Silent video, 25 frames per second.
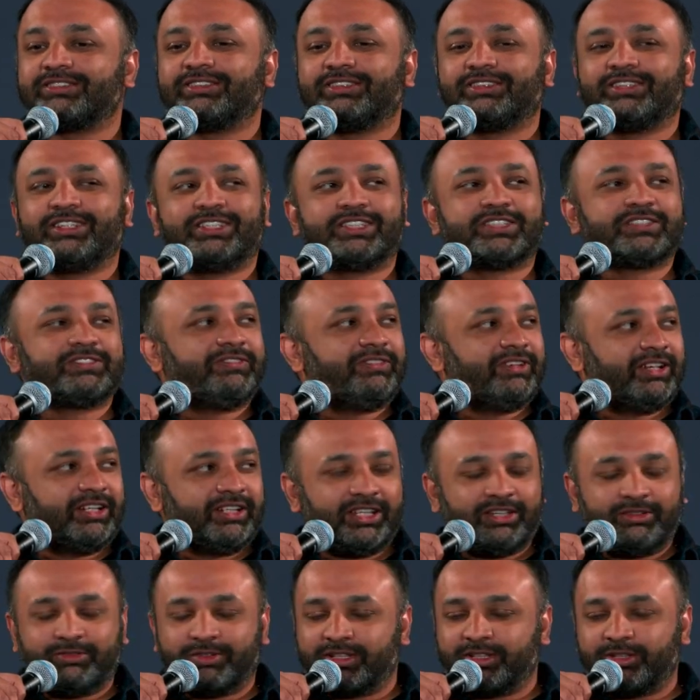it's
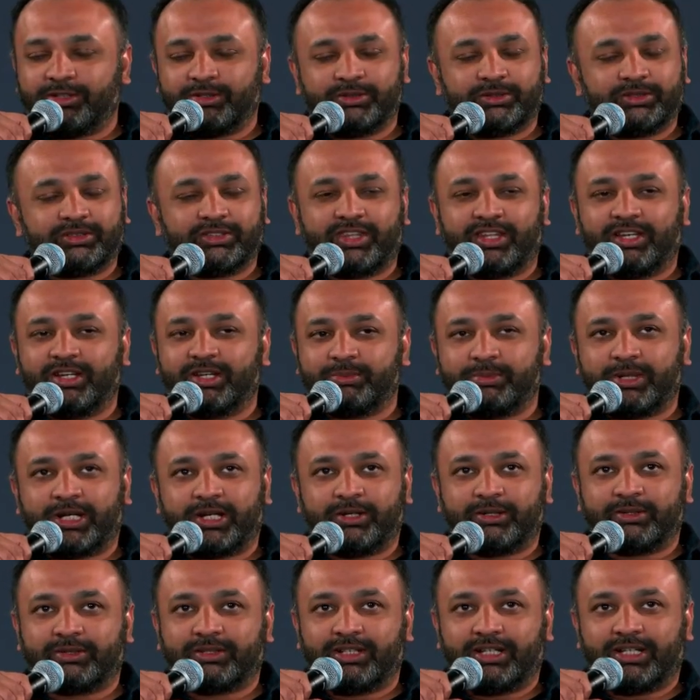funny when you think
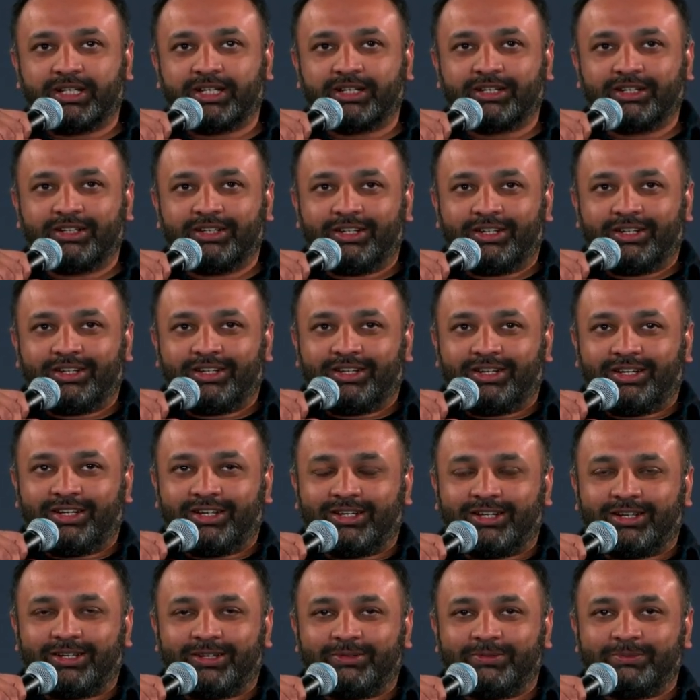about, like,
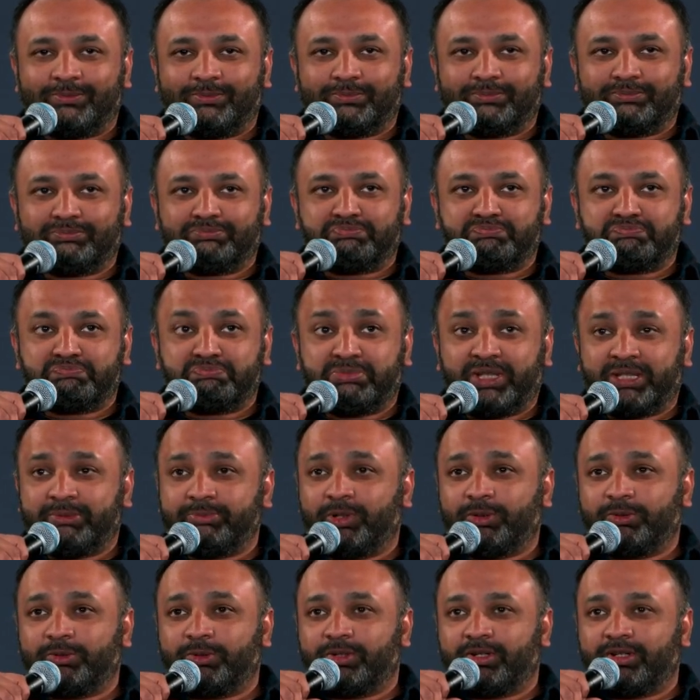
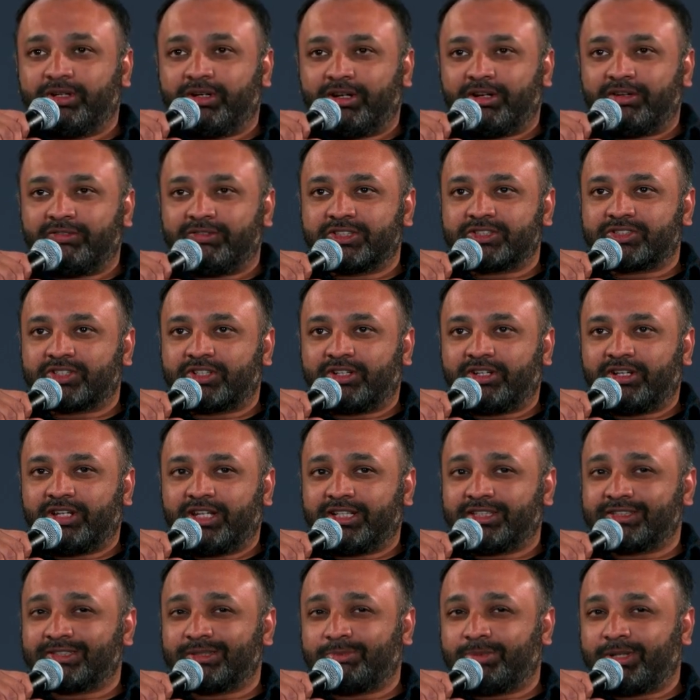people who are nervous are
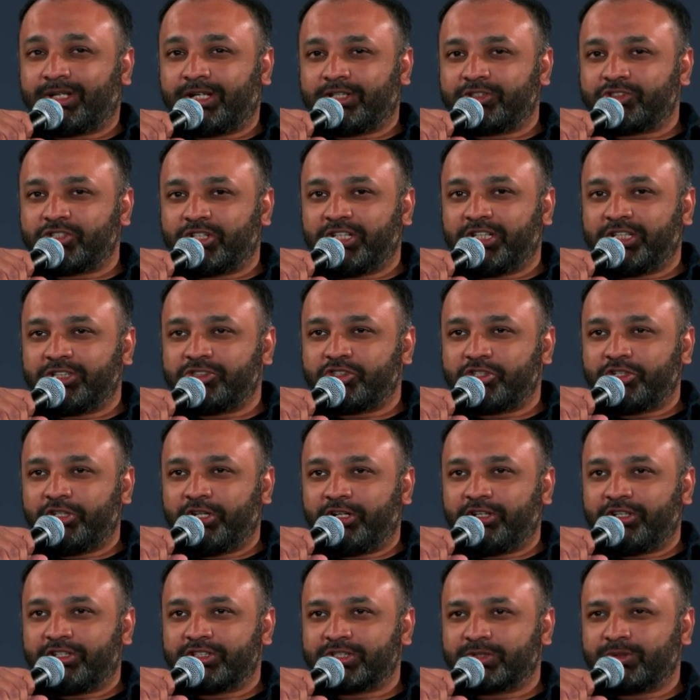like supply chain
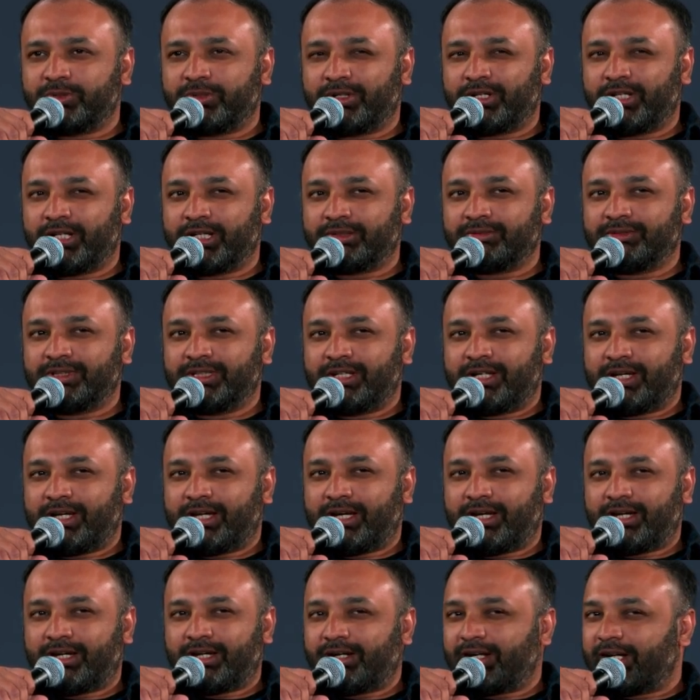engineers who are like,
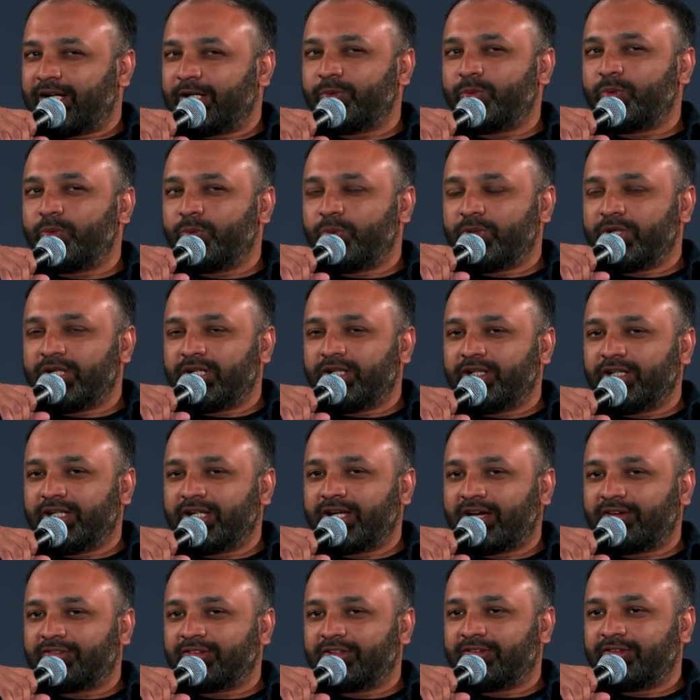I really
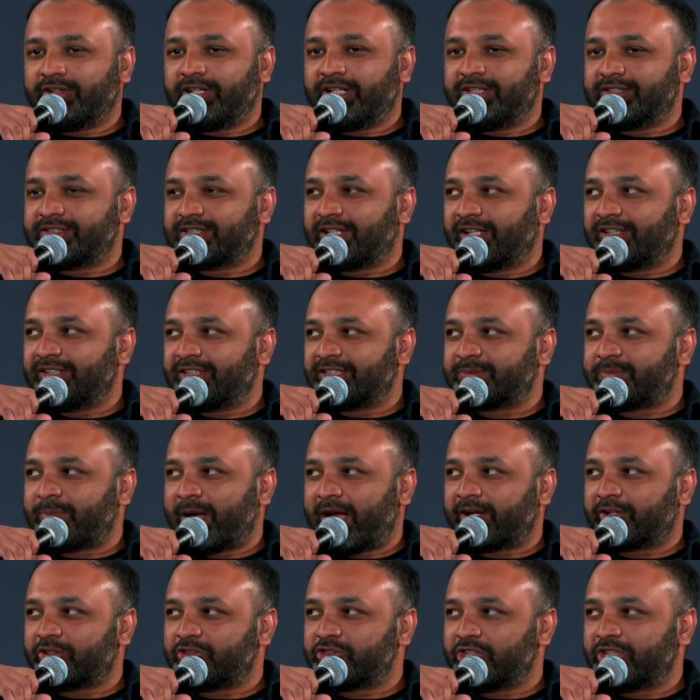have to redesign this
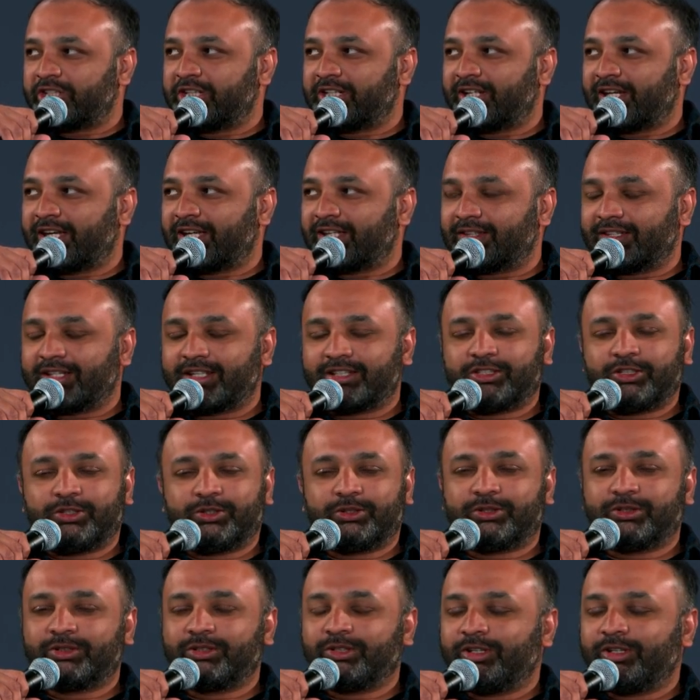packaging. And then you